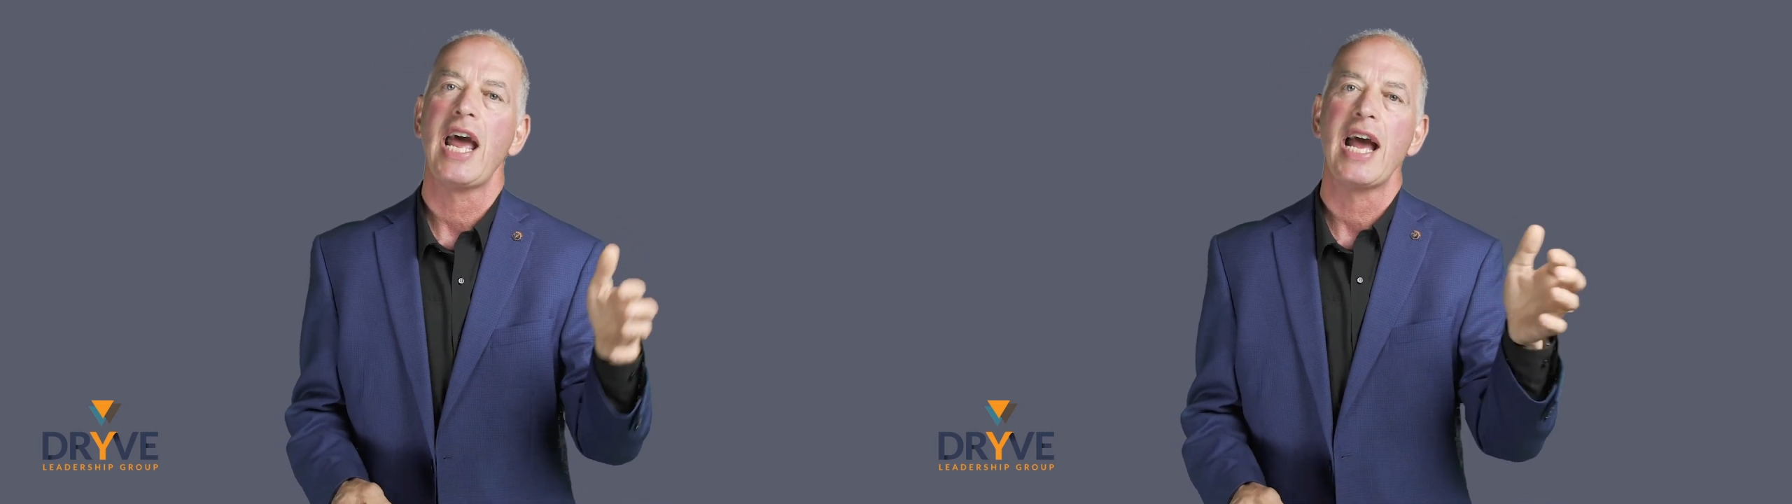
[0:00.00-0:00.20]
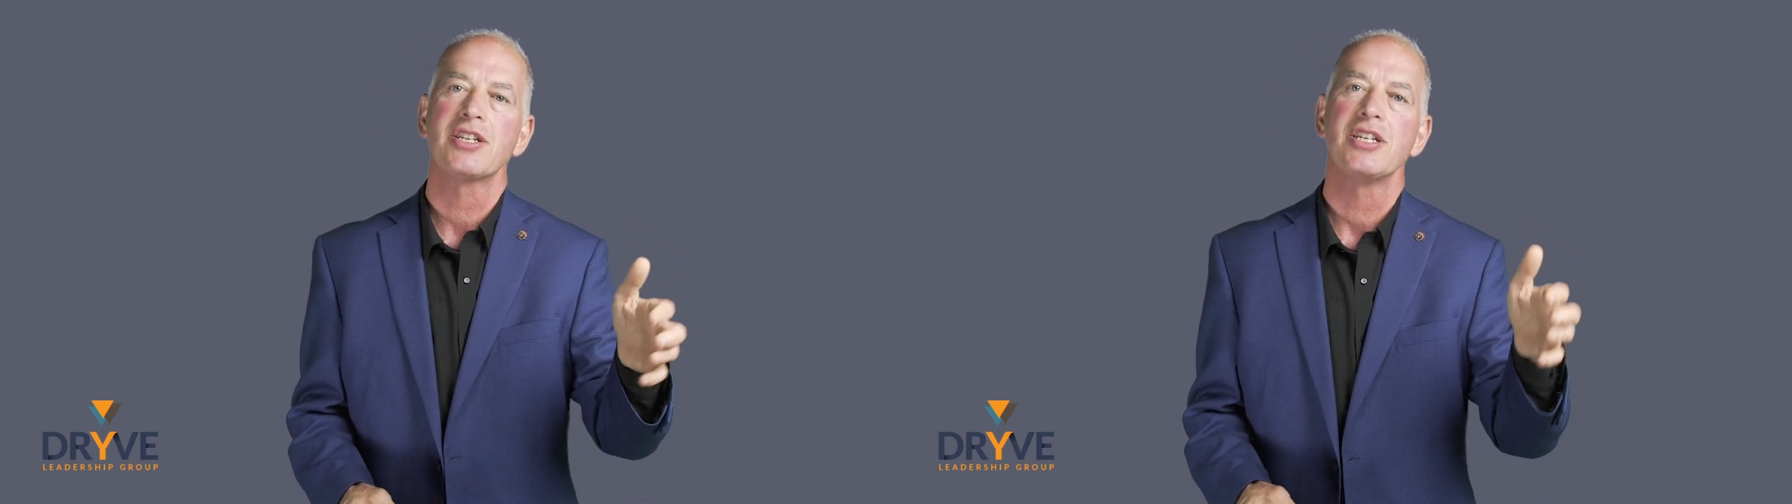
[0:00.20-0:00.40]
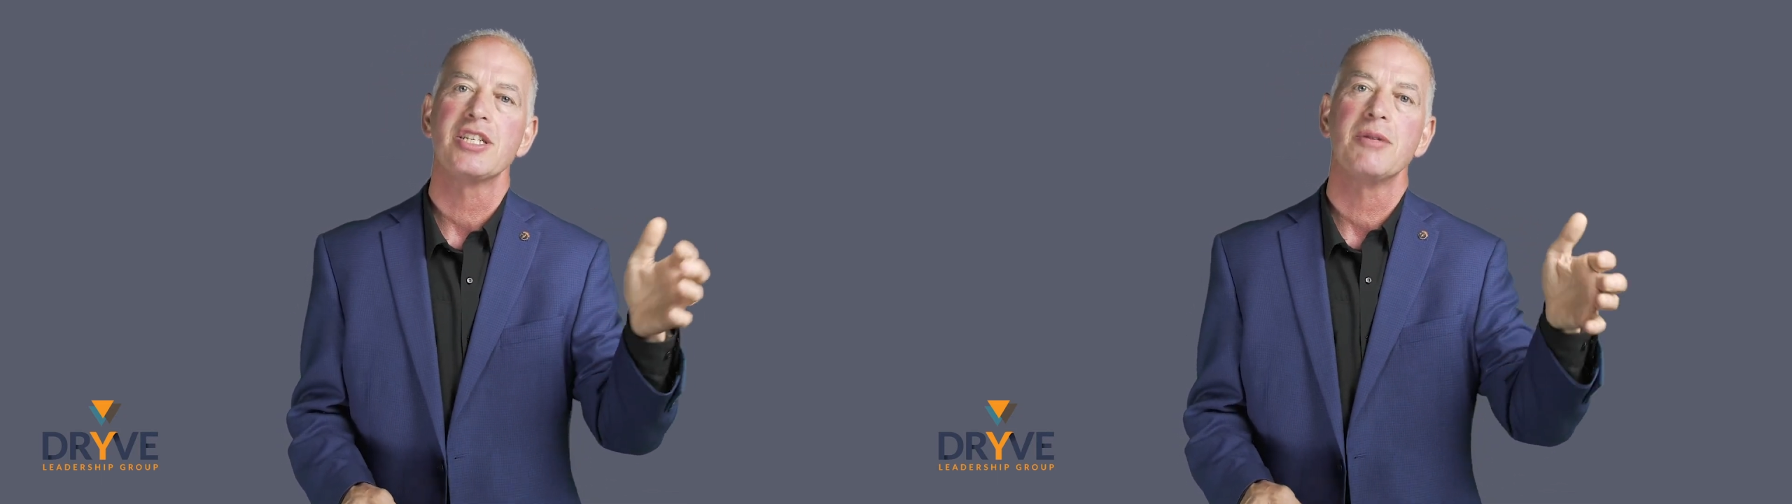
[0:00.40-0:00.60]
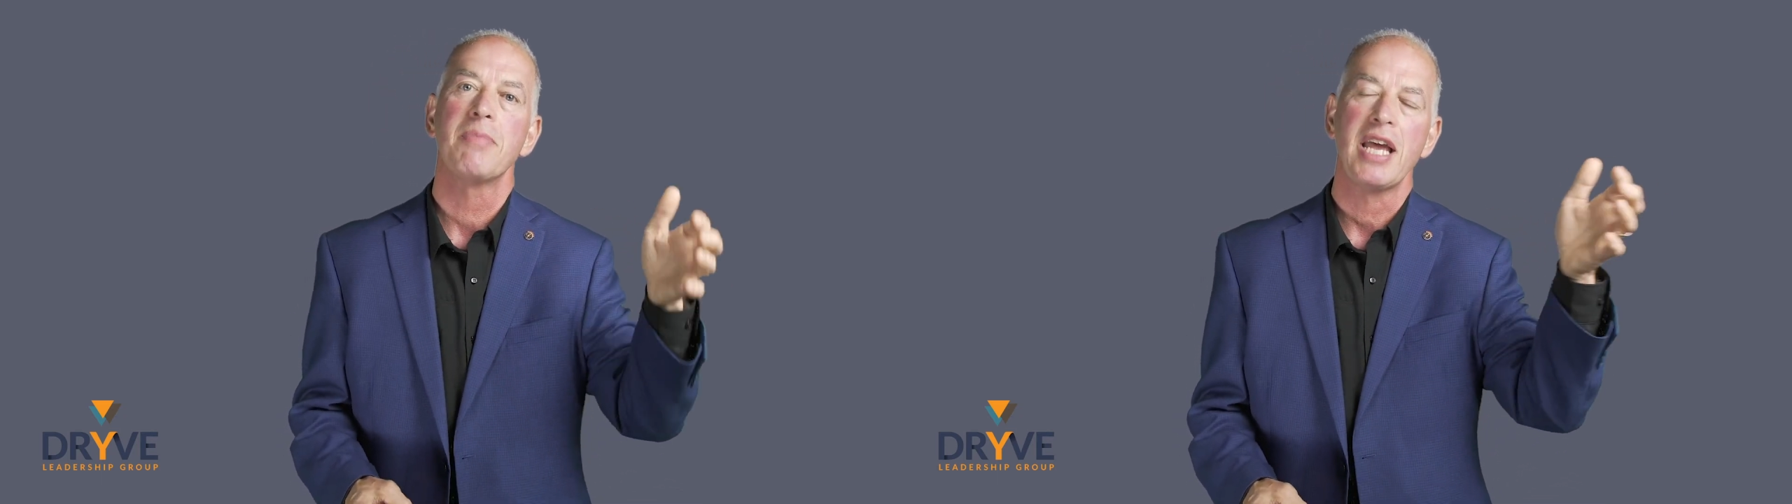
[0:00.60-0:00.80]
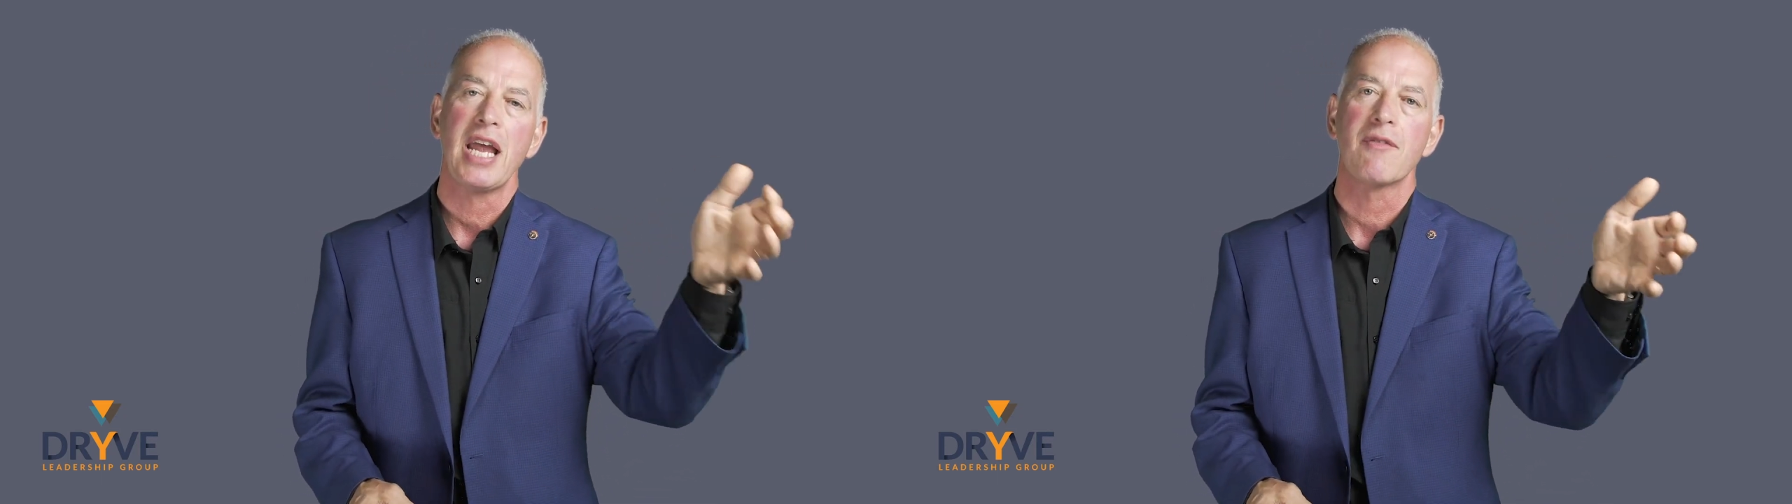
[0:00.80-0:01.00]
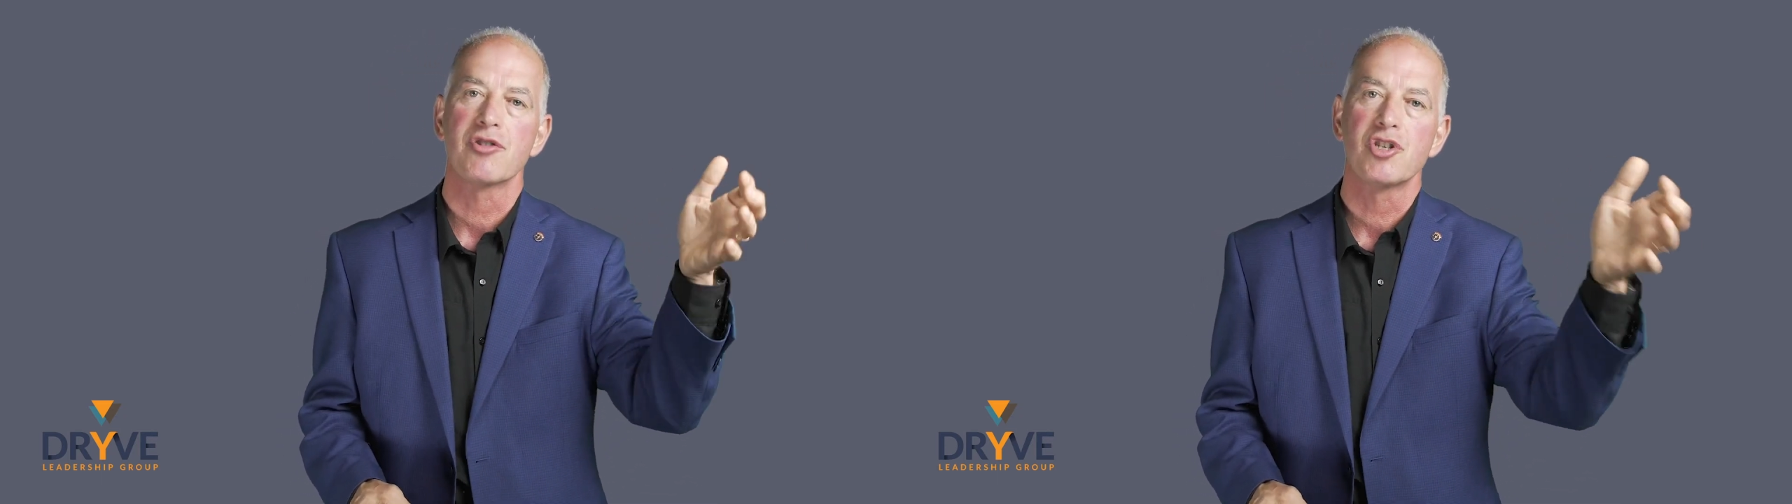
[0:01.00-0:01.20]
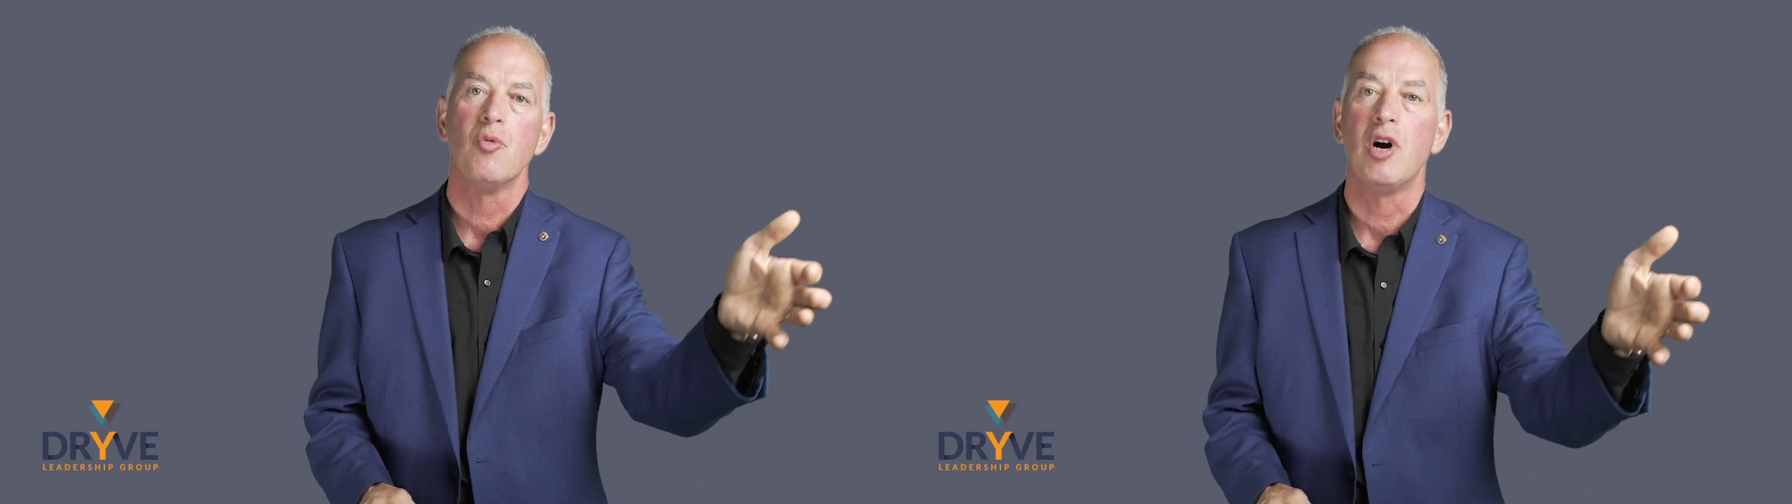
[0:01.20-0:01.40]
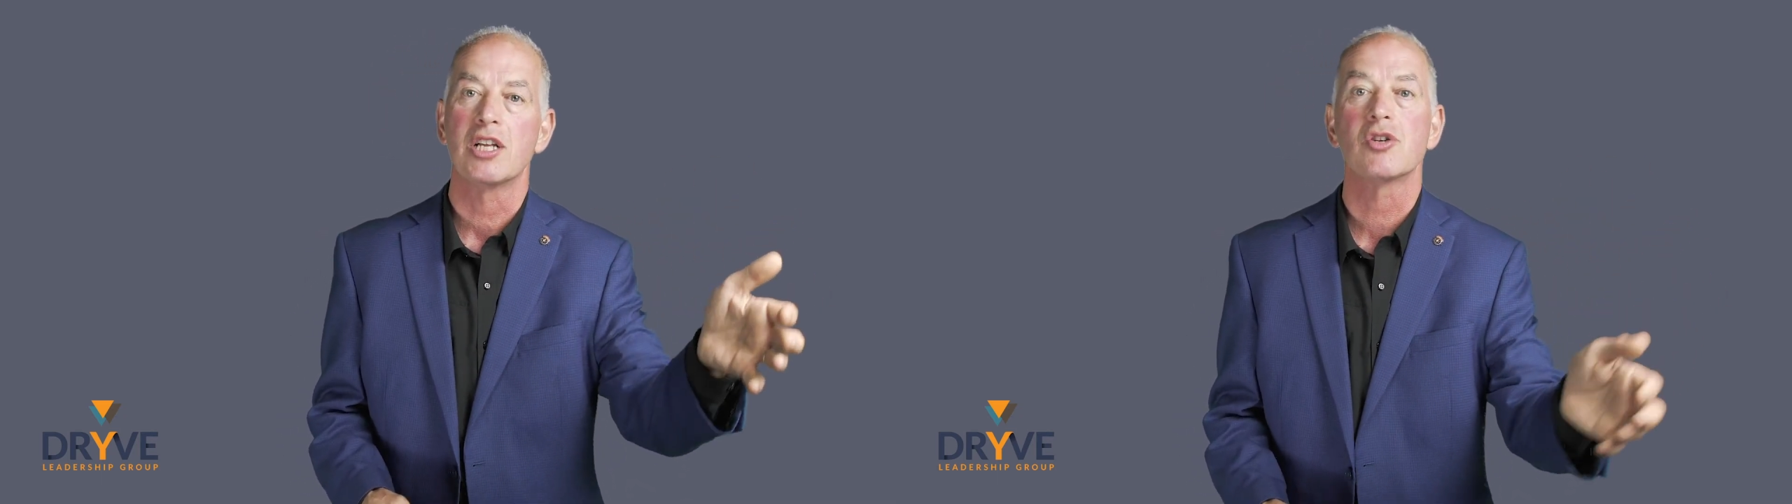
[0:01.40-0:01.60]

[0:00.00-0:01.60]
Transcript: actions and behaviors you want.